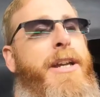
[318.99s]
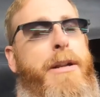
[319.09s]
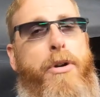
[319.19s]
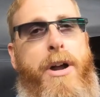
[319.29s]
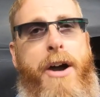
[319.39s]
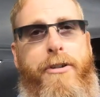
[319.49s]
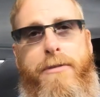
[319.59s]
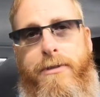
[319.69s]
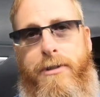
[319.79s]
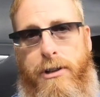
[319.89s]
about 100
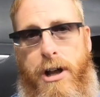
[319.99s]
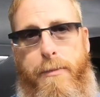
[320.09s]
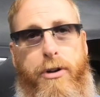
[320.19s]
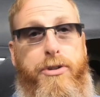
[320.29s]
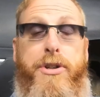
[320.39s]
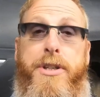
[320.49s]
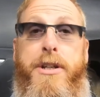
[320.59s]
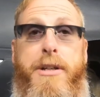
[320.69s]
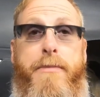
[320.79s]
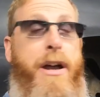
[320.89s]
kilometers or
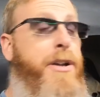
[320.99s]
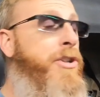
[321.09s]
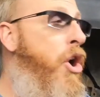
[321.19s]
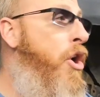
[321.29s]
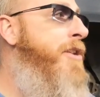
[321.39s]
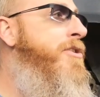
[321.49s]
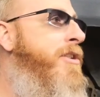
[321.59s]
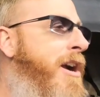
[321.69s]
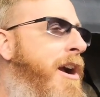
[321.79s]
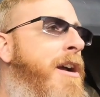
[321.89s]
60 miles on your
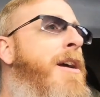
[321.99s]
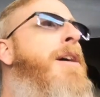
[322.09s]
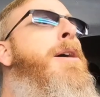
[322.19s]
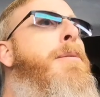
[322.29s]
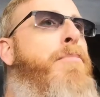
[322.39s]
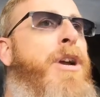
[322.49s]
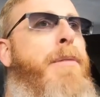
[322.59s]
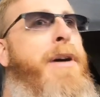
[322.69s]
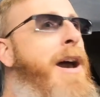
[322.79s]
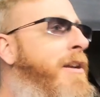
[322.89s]
car, bring it
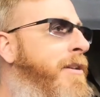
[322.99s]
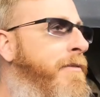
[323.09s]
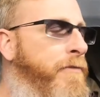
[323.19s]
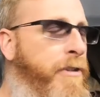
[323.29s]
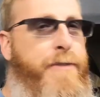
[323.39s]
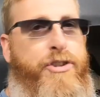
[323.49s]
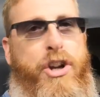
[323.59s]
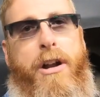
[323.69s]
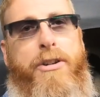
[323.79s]
back free of charge,